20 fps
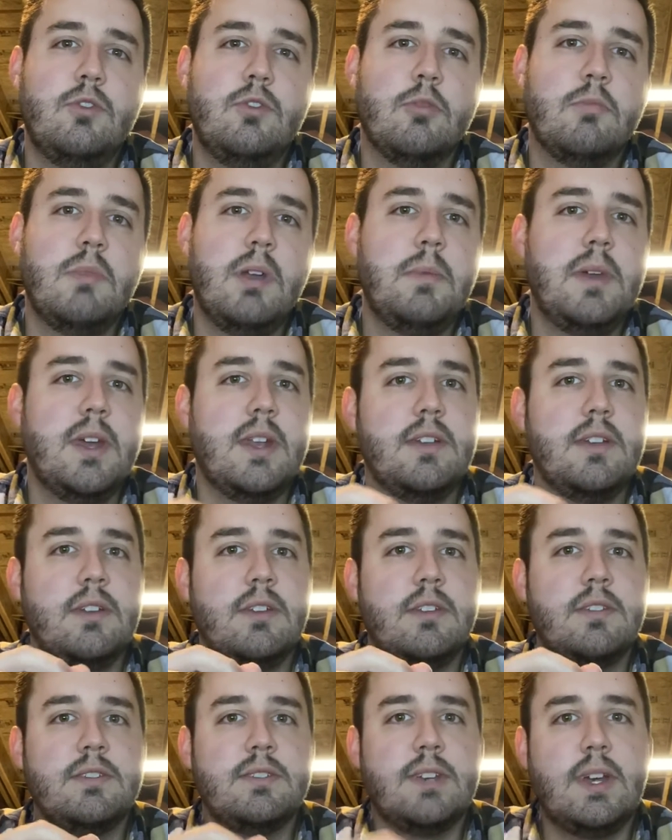who are maybe at
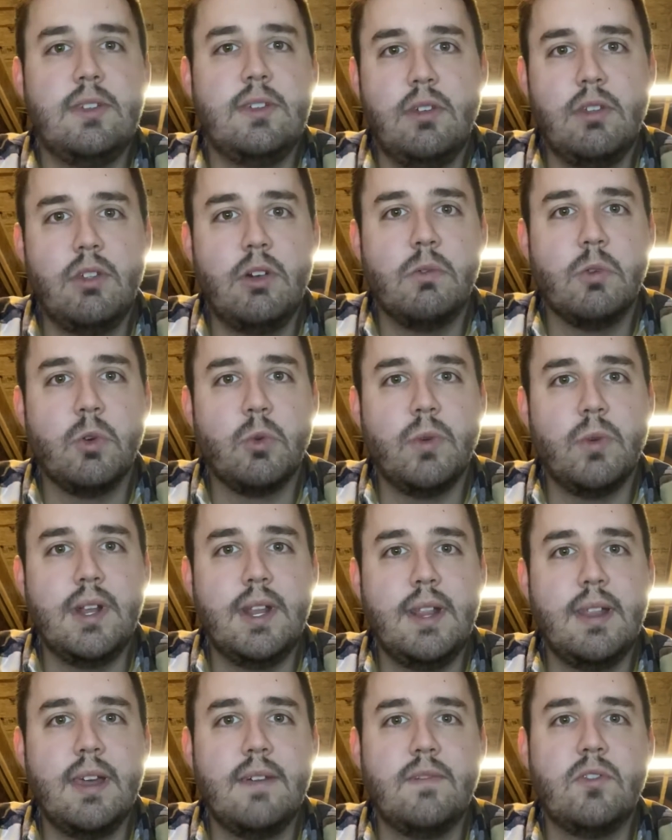a slightly lower
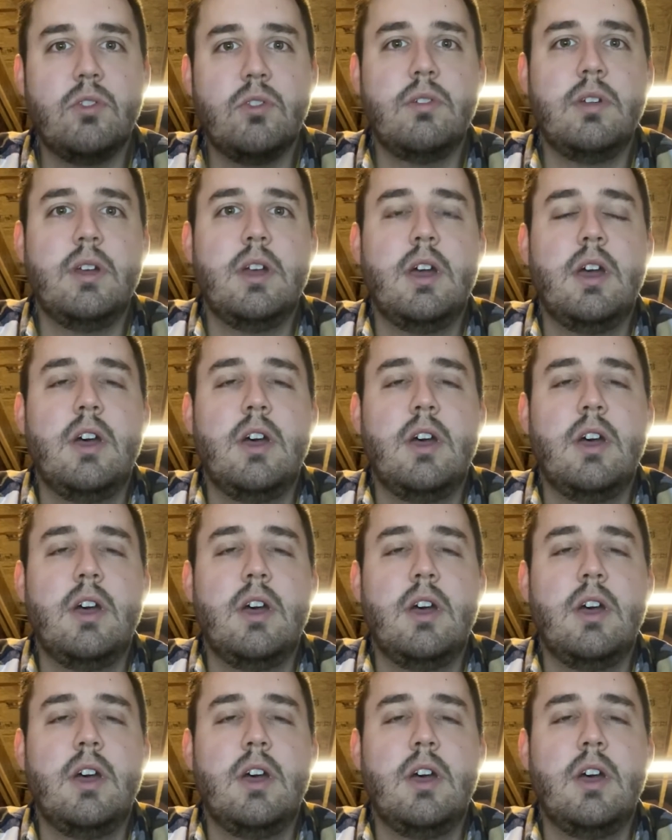reading level